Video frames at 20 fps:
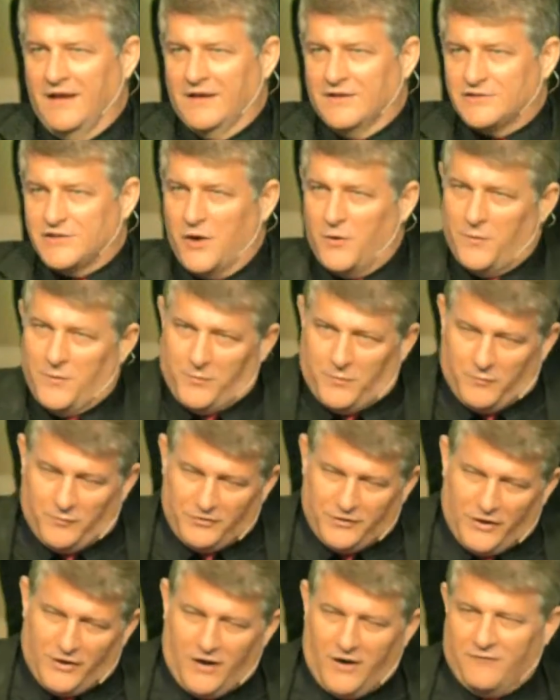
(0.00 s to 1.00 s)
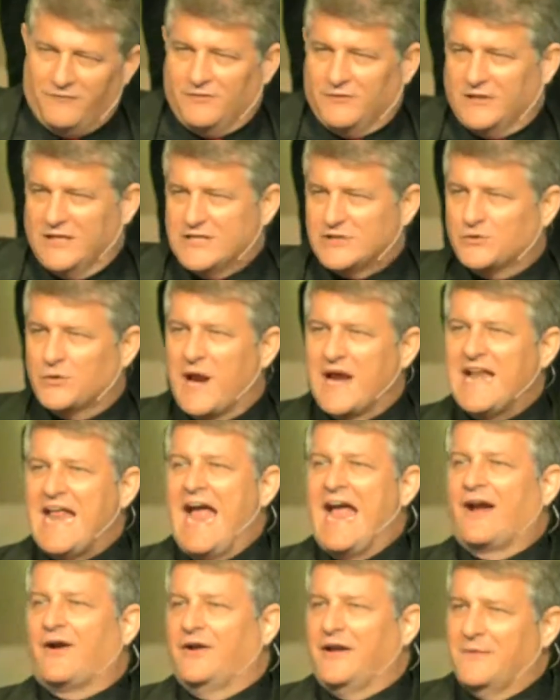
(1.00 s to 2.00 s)
So there are these great
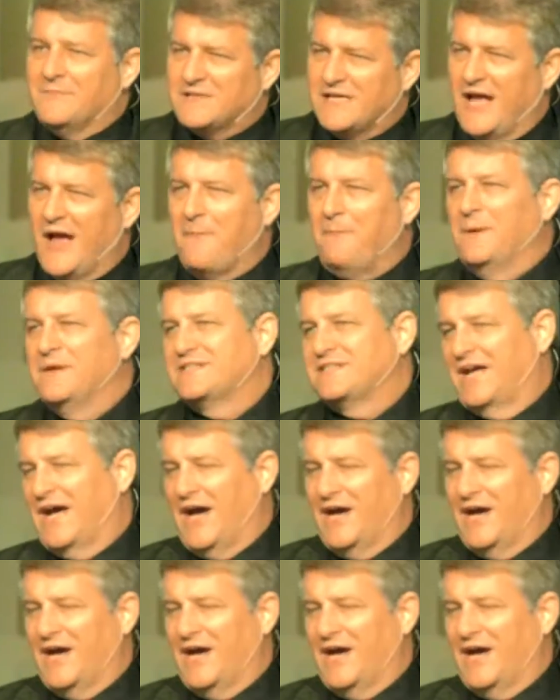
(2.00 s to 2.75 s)
acronyms that help us to